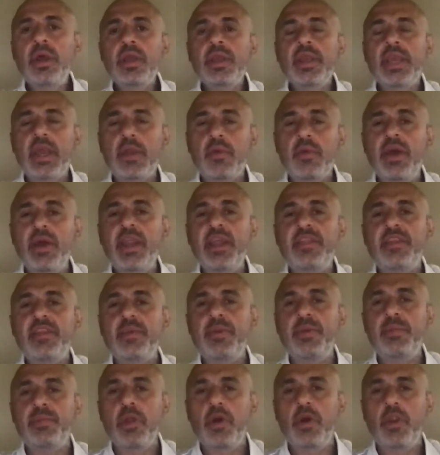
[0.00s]
Get ready to
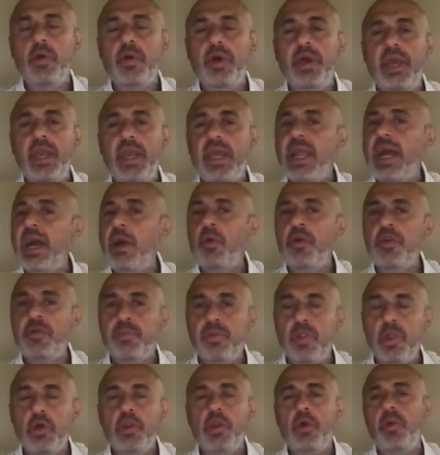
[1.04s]
be blown away. And I was
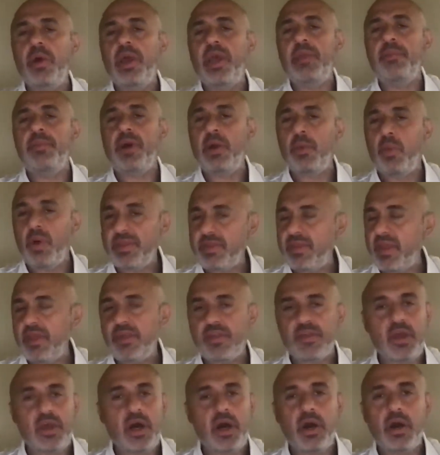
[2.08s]
blown away by what they
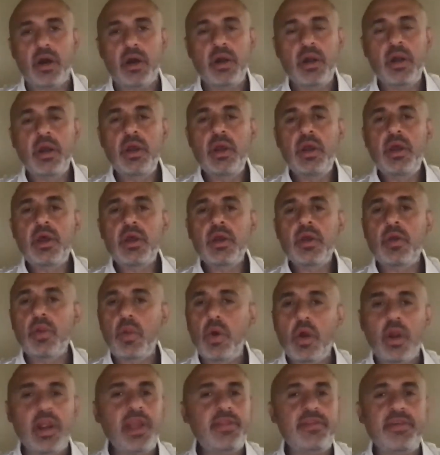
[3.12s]
saw.
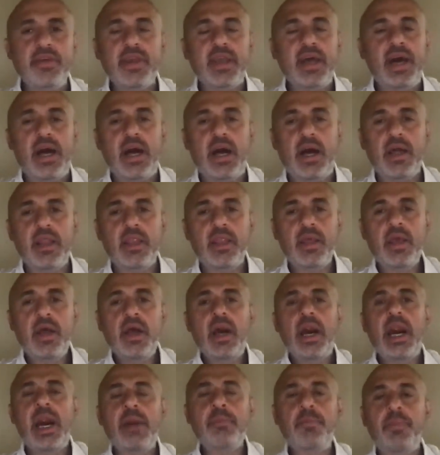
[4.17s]
Glory to God.
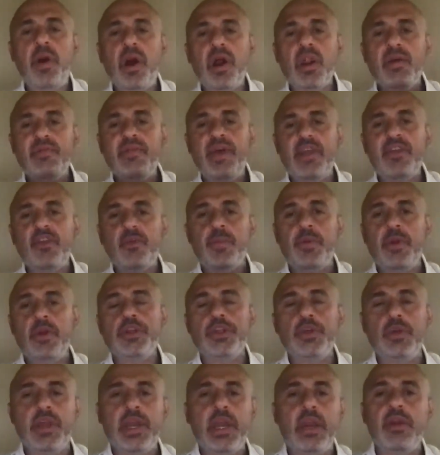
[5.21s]
I'm part of that
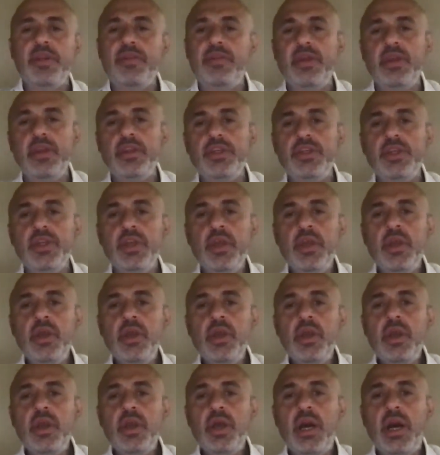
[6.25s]
spiritual heritage.
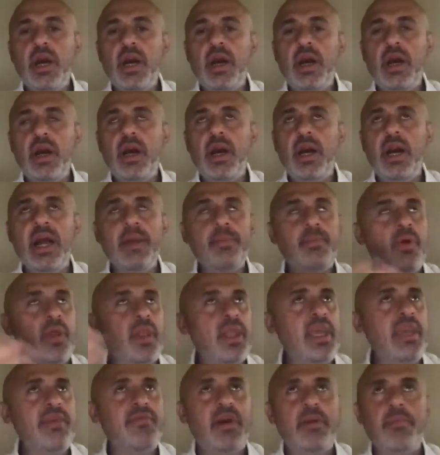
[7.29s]
I
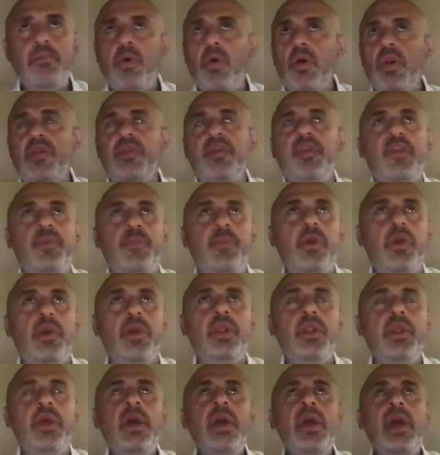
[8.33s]
believe I'm born of the
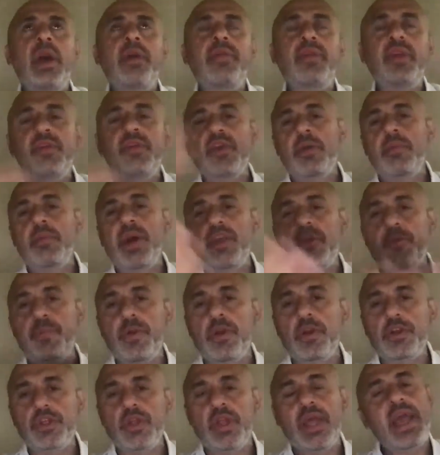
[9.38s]
Spirit, and these are my
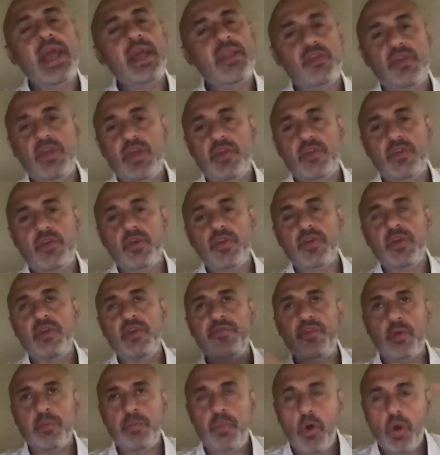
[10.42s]
spiritual ancestors. If
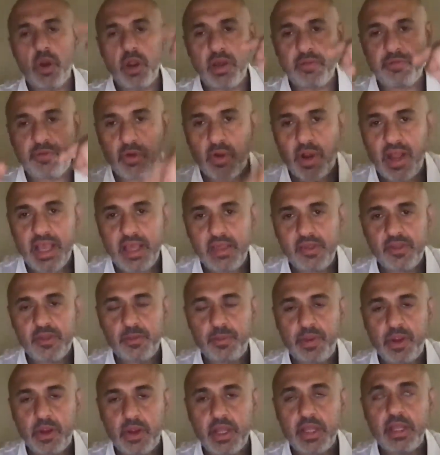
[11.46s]
you're born of Christ's
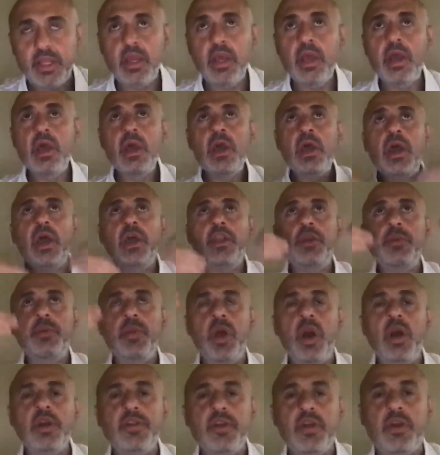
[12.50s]
Spirit and you
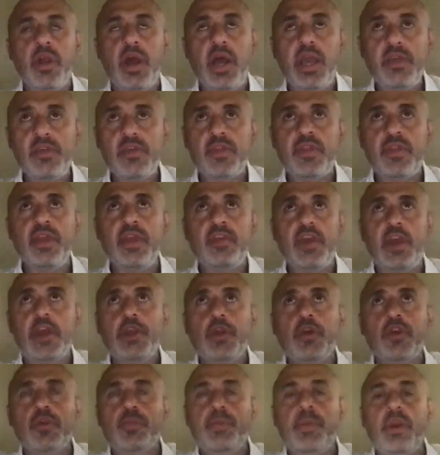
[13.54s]
belong to Christ, these are
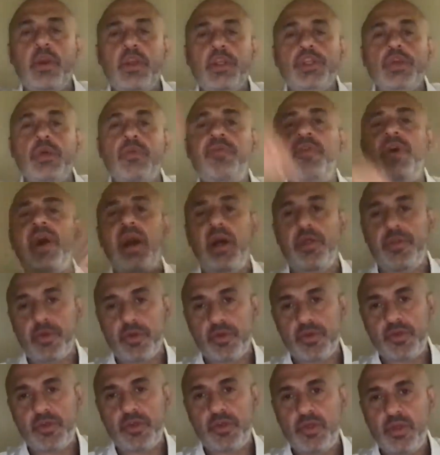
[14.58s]
your spiritual
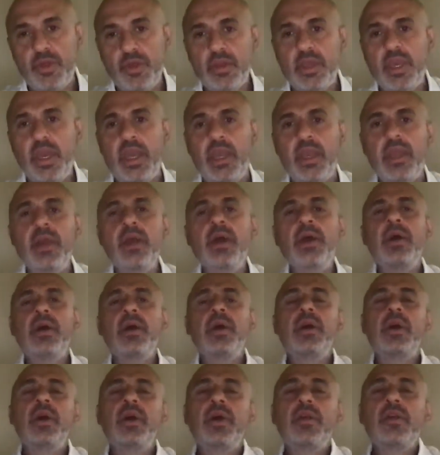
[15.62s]
fathers. Okay.
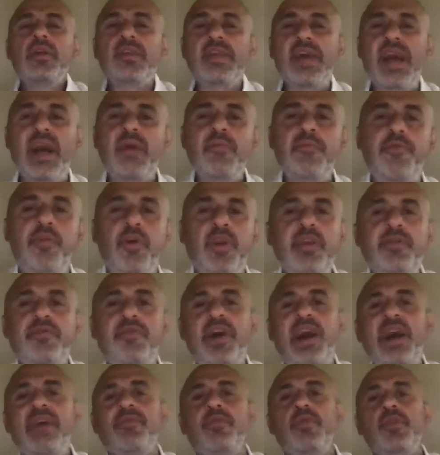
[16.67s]
Psalm
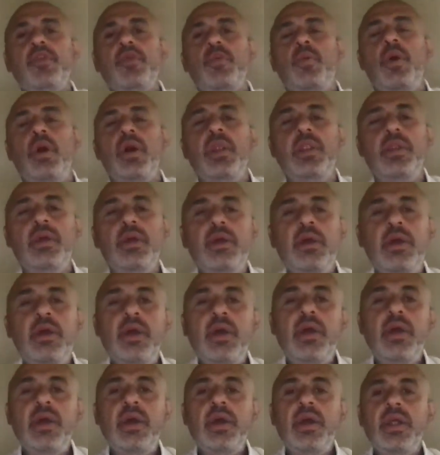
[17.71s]
45, verse 1.
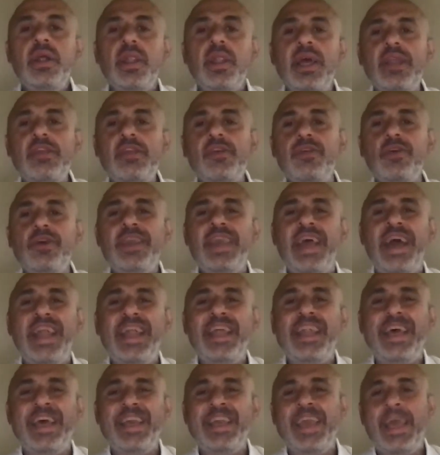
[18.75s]
Let's look at
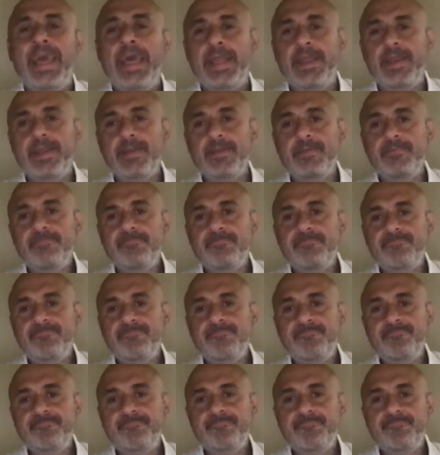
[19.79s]
it again.
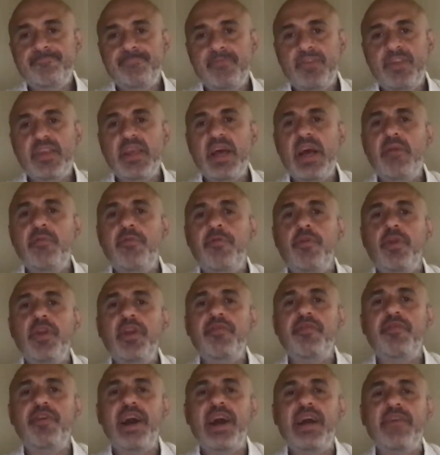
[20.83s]
Psalm
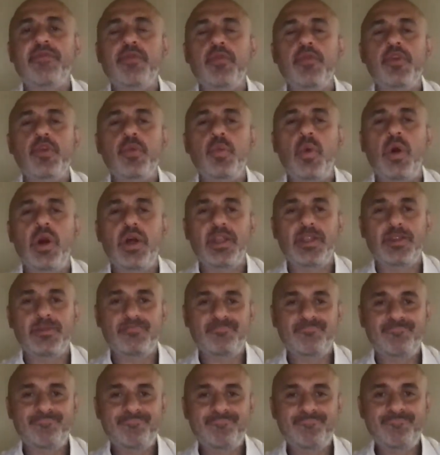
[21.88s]
45, verse 1.
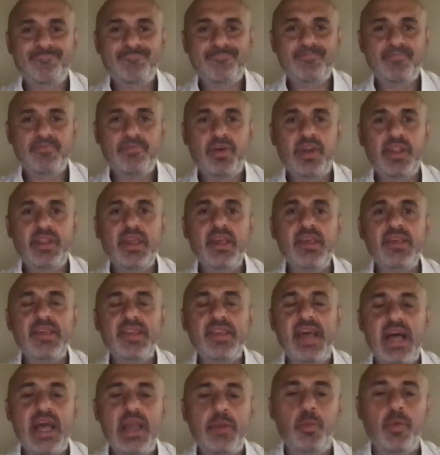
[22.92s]
But this
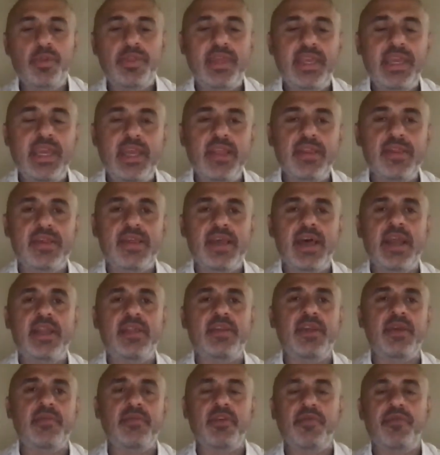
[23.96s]
time with the
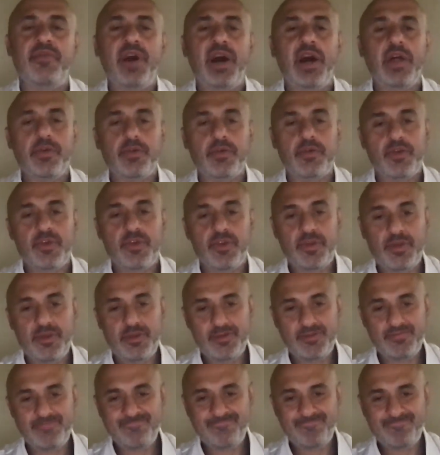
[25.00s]
insights of the fathers.
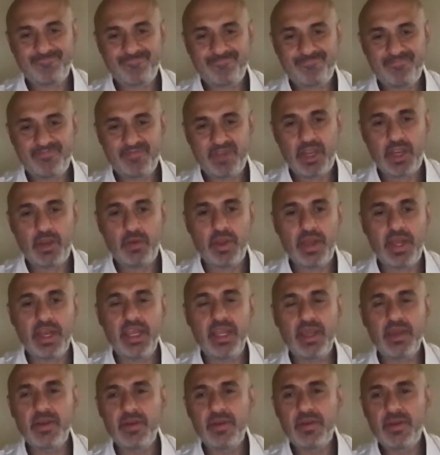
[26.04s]
Are you ready?